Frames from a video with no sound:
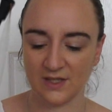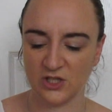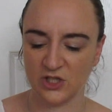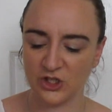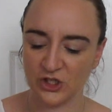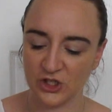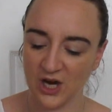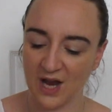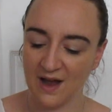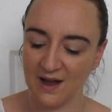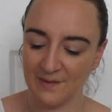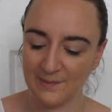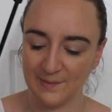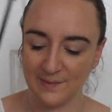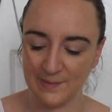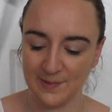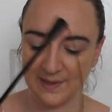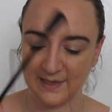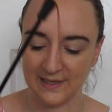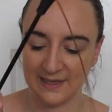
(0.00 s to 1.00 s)
and
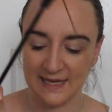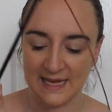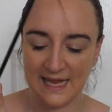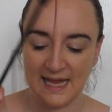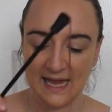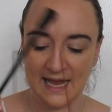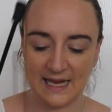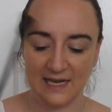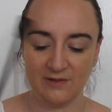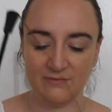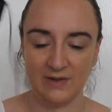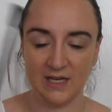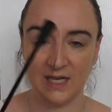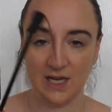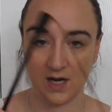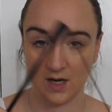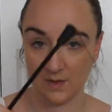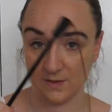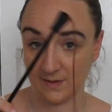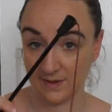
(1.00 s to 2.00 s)
jump, and it really
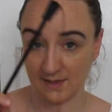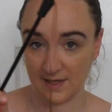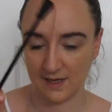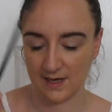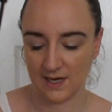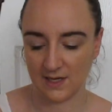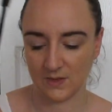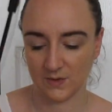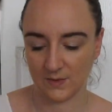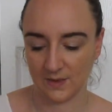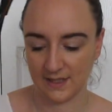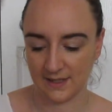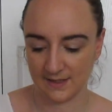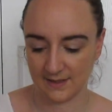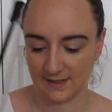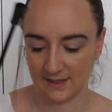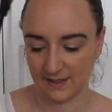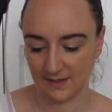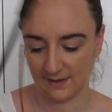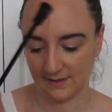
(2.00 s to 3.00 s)
hones their natural
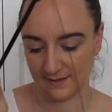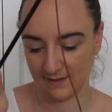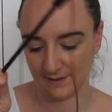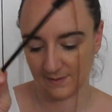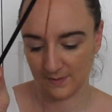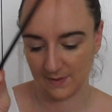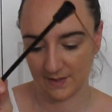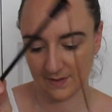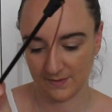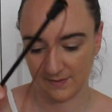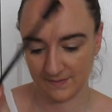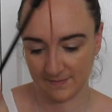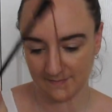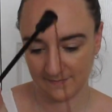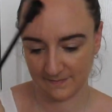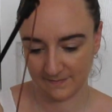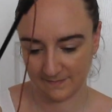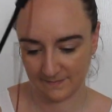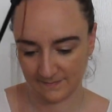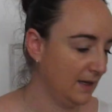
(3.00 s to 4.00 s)
instincts as well.
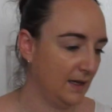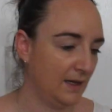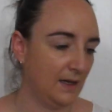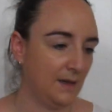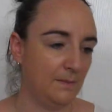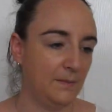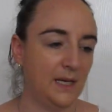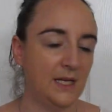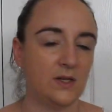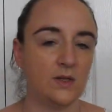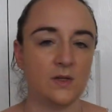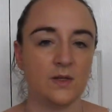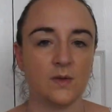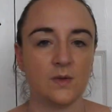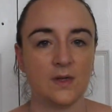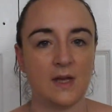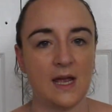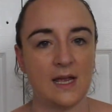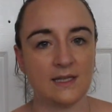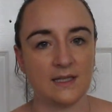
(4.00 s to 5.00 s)
Beatrice
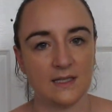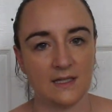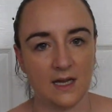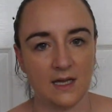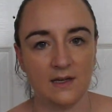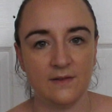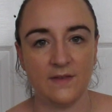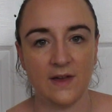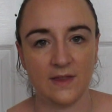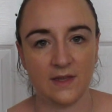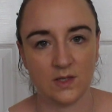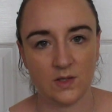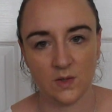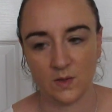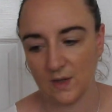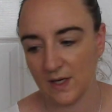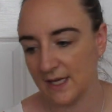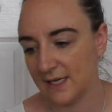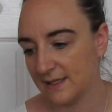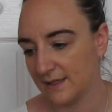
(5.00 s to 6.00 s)
also has a ton of other
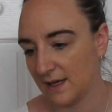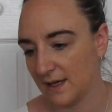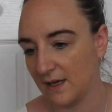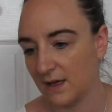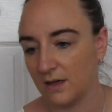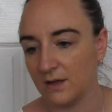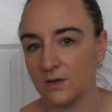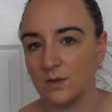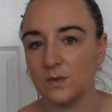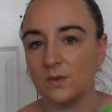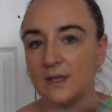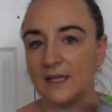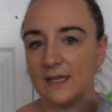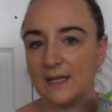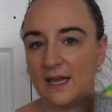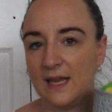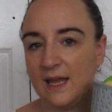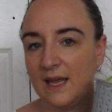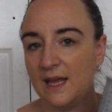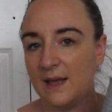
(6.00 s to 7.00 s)
toys. They aren't all
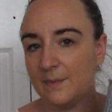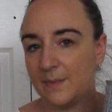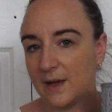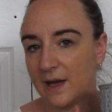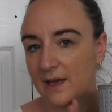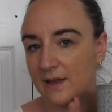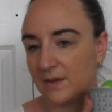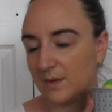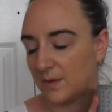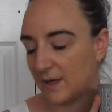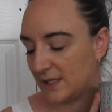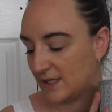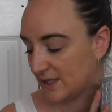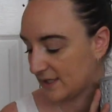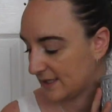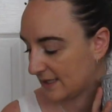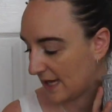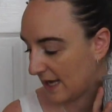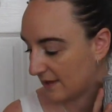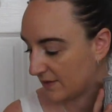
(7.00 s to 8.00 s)
in here, but I thought I'd
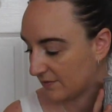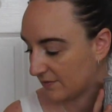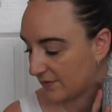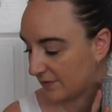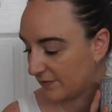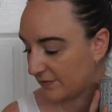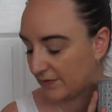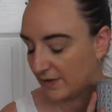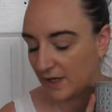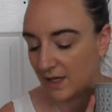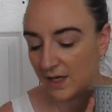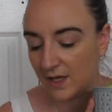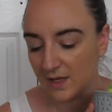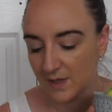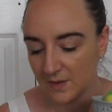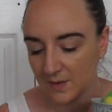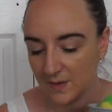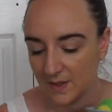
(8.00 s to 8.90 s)
just gather a few.